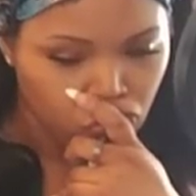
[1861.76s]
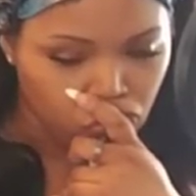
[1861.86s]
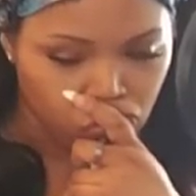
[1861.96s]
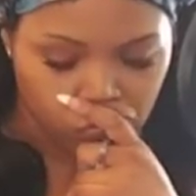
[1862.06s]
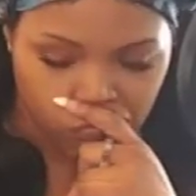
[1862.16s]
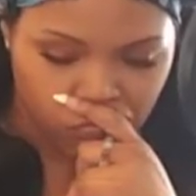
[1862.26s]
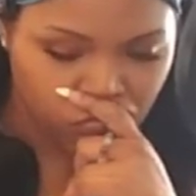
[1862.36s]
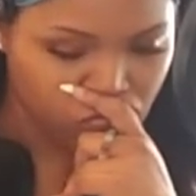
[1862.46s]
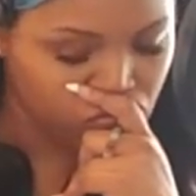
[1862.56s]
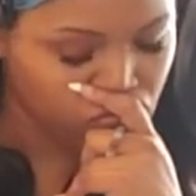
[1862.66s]
Mm
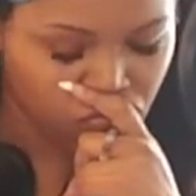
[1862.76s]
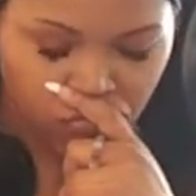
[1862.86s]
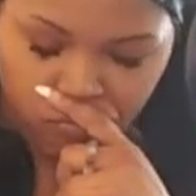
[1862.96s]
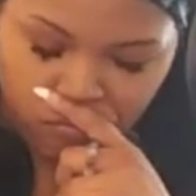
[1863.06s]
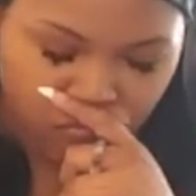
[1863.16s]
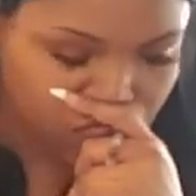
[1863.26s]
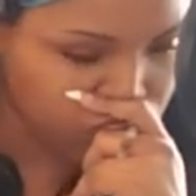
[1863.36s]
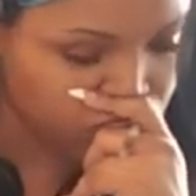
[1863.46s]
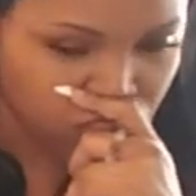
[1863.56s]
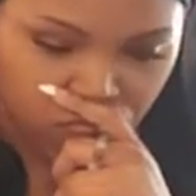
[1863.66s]
mm.
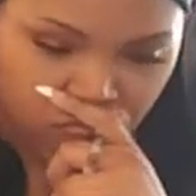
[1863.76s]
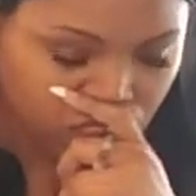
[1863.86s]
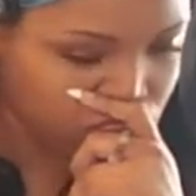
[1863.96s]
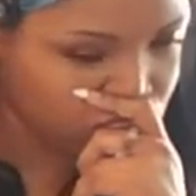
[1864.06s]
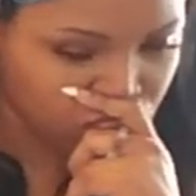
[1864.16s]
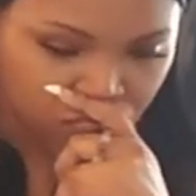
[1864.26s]
Mm mm.